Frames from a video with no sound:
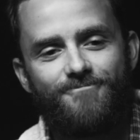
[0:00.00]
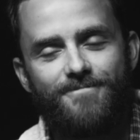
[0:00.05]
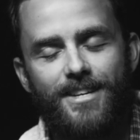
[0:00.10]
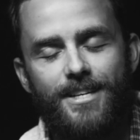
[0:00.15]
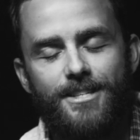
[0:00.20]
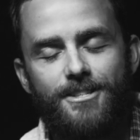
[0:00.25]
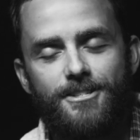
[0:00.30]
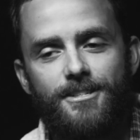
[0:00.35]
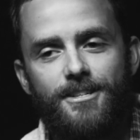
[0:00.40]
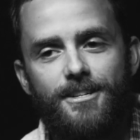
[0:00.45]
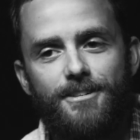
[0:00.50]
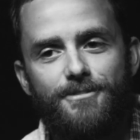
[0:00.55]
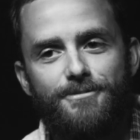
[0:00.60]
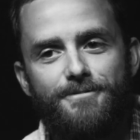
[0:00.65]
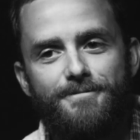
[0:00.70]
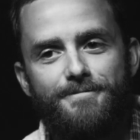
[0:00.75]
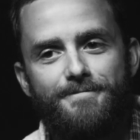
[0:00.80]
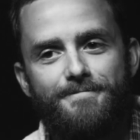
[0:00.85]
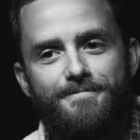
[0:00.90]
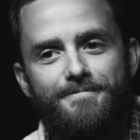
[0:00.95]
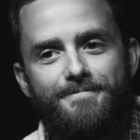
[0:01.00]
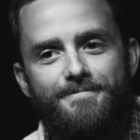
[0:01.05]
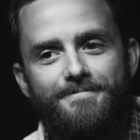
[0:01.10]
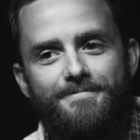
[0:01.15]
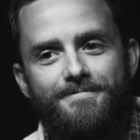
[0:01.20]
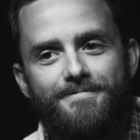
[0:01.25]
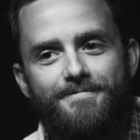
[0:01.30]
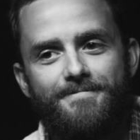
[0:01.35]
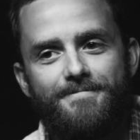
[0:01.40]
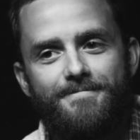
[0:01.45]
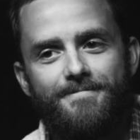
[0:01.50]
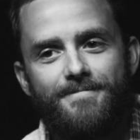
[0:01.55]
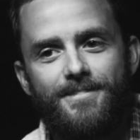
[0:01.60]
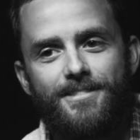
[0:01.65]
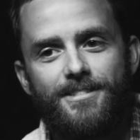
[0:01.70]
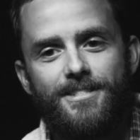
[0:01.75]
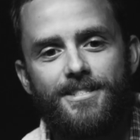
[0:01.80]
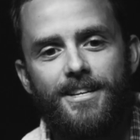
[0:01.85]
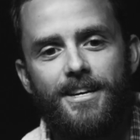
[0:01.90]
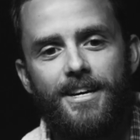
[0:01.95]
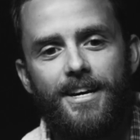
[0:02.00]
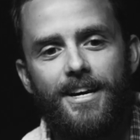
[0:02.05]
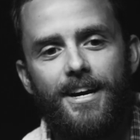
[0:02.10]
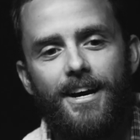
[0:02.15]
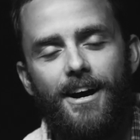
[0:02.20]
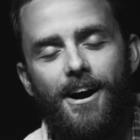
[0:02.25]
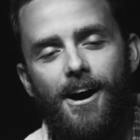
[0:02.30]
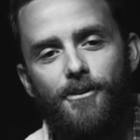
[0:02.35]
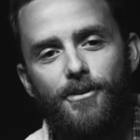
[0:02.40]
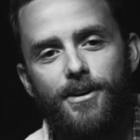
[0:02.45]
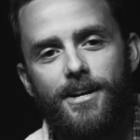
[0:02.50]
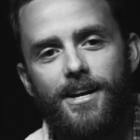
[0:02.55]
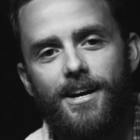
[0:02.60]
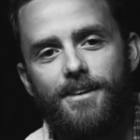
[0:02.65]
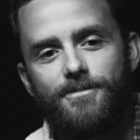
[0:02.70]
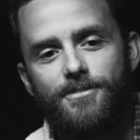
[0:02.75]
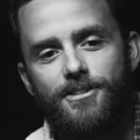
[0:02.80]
That's tough. I would have